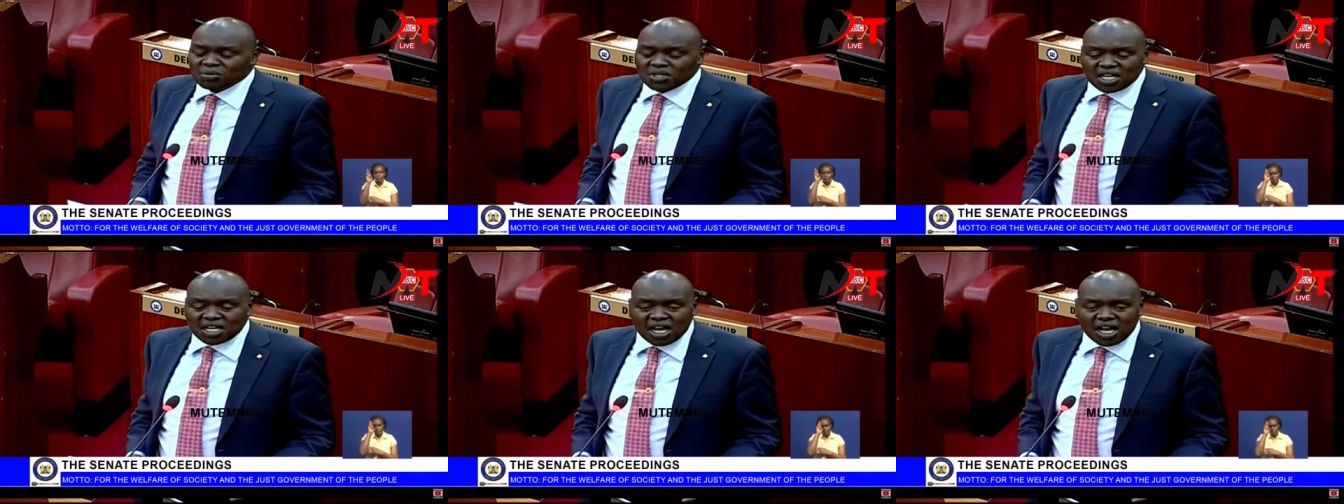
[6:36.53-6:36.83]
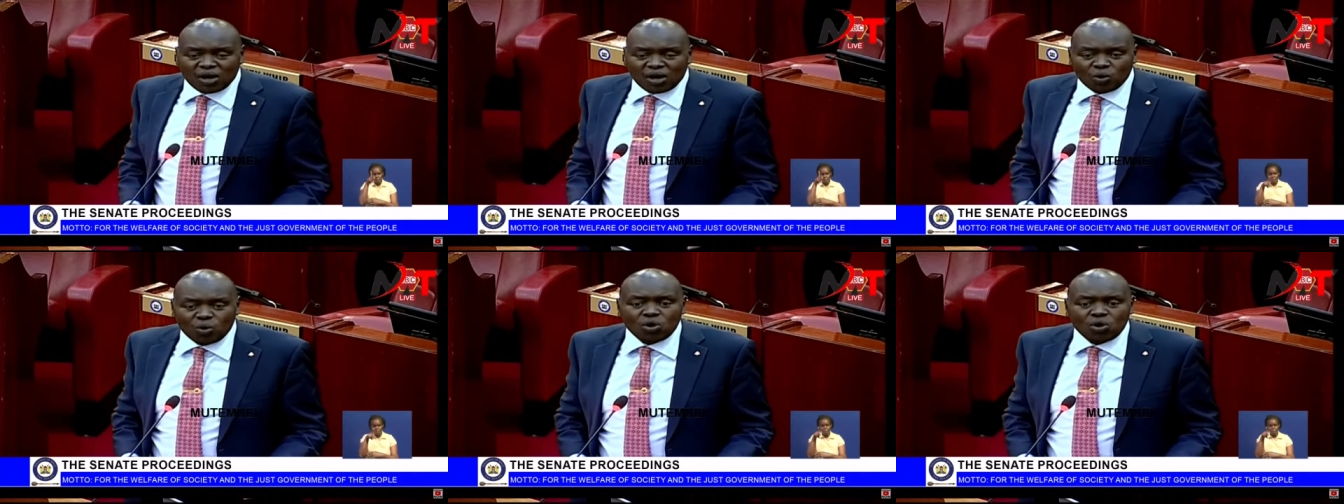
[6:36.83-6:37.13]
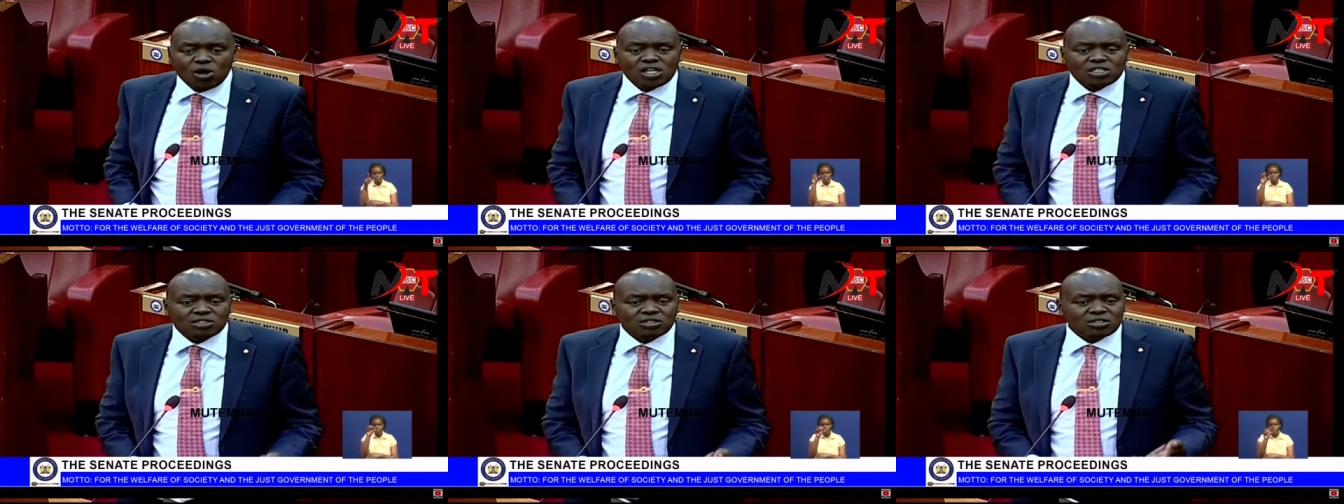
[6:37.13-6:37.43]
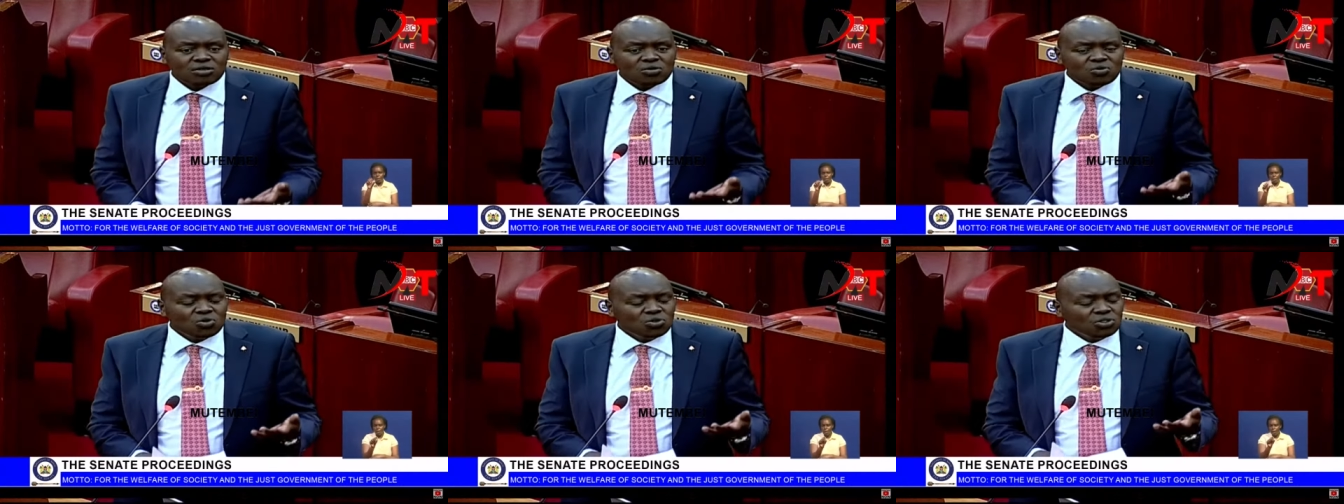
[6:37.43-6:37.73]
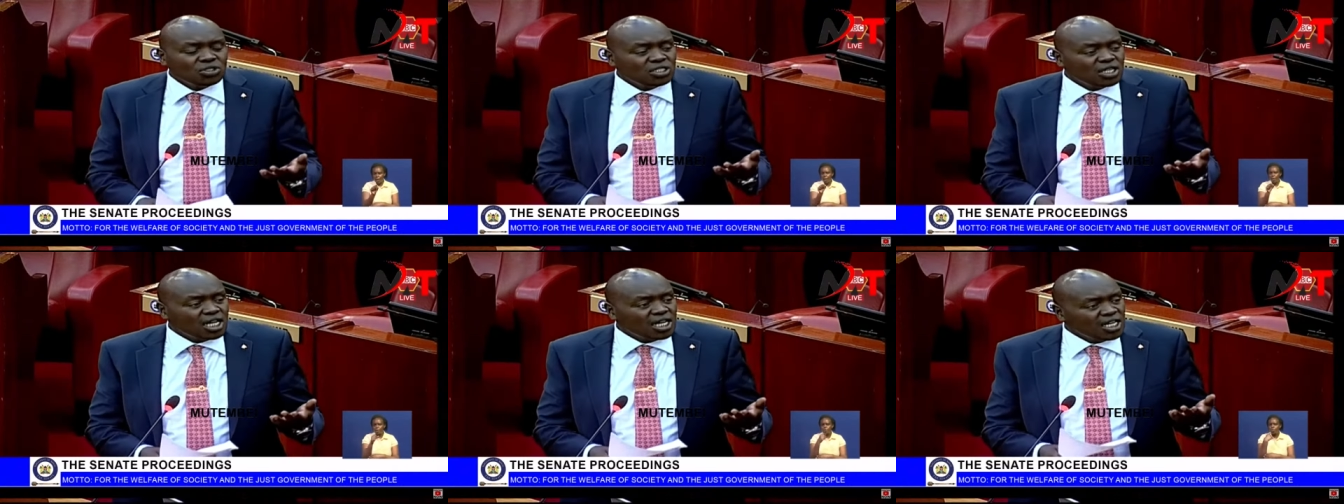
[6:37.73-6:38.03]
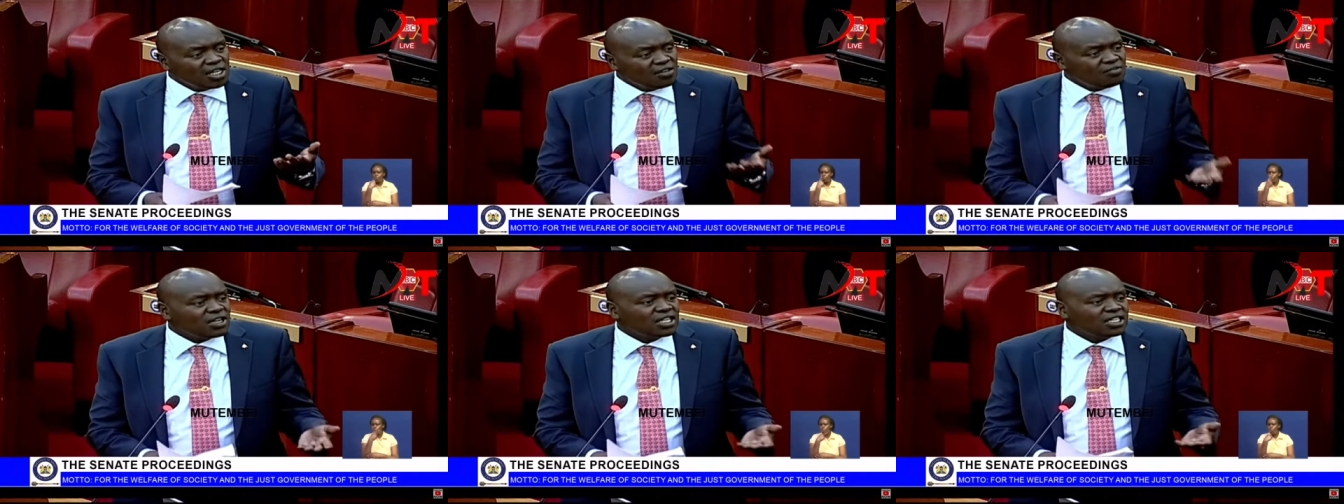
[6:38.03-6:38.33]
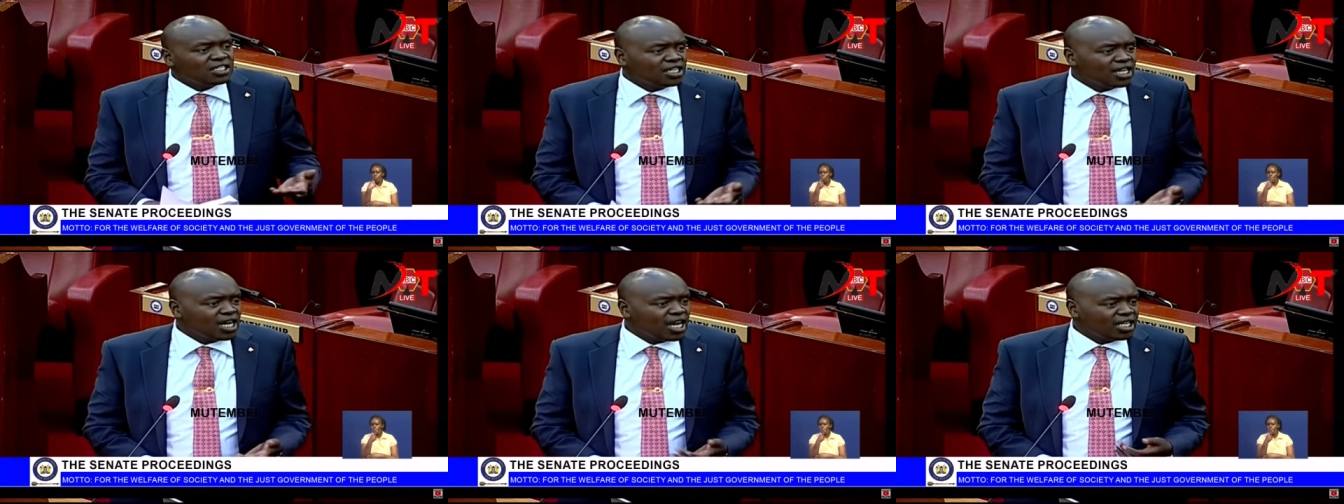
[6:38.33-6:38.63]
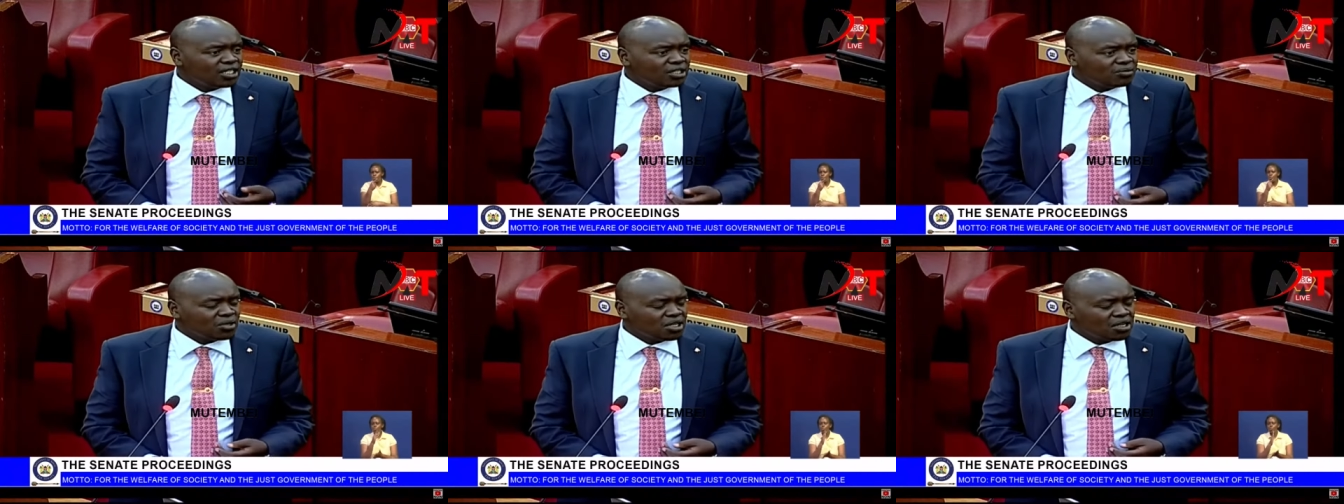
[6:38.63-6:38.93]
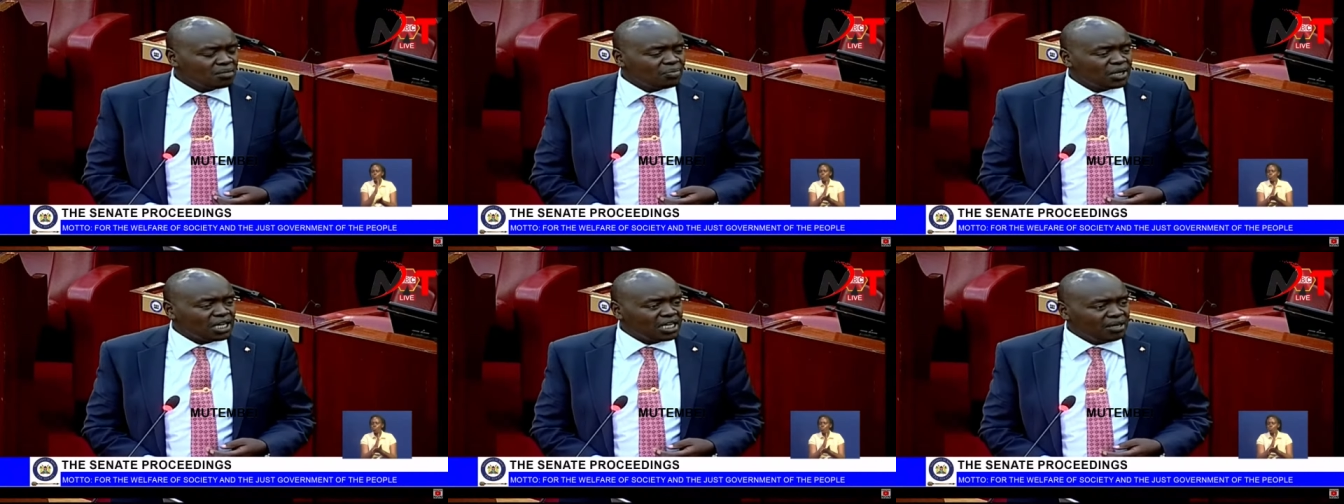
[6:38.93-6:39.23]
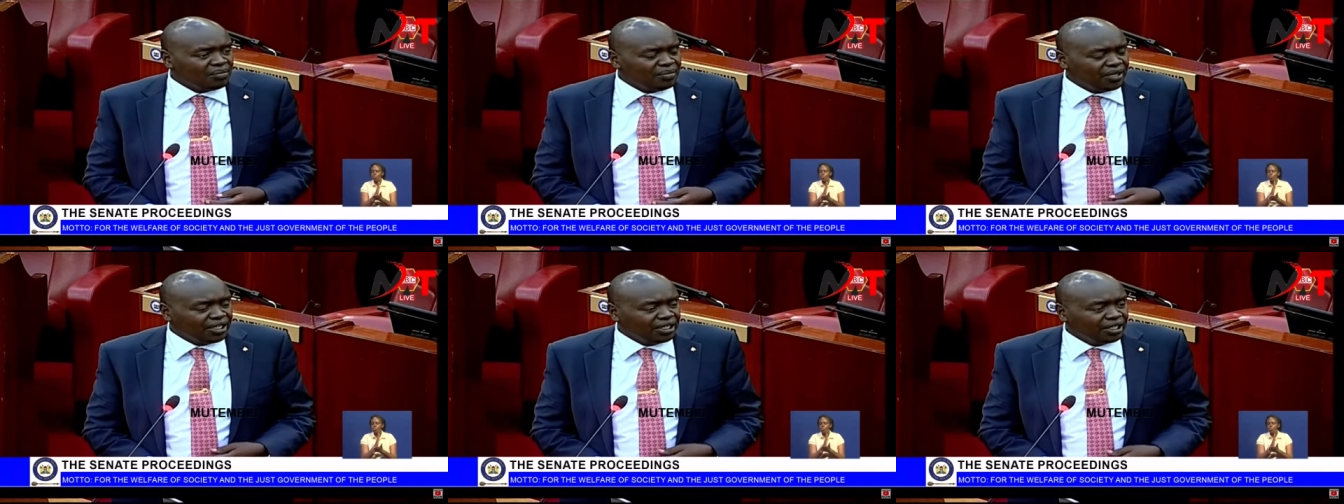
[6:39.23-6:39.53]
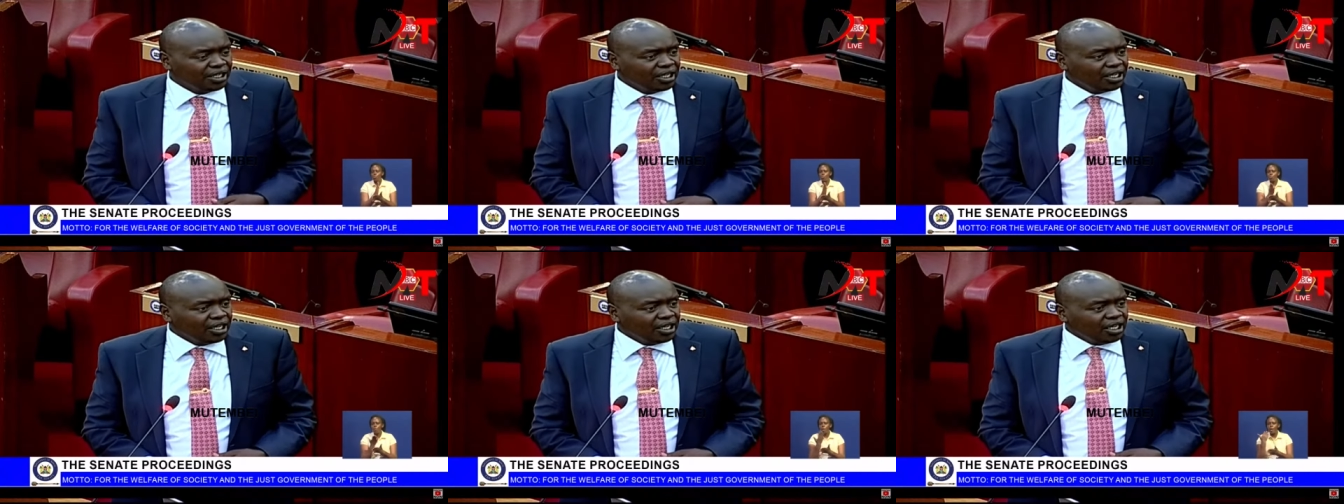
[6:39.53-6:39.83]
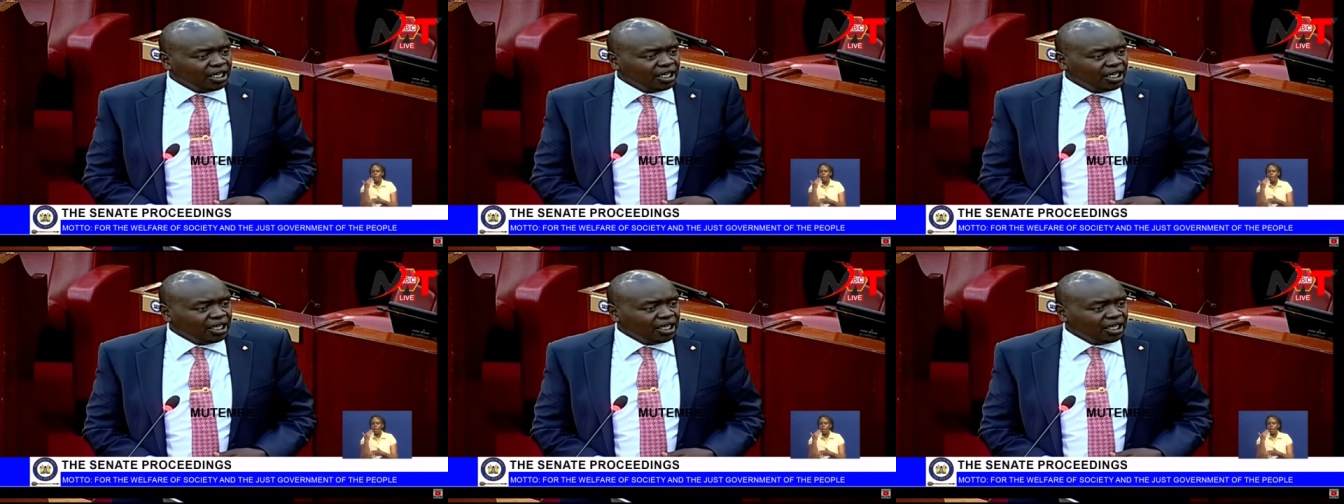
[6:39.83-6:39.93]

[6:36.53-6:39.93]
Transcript: Speaker, who was who delivered in the last uh, parliament,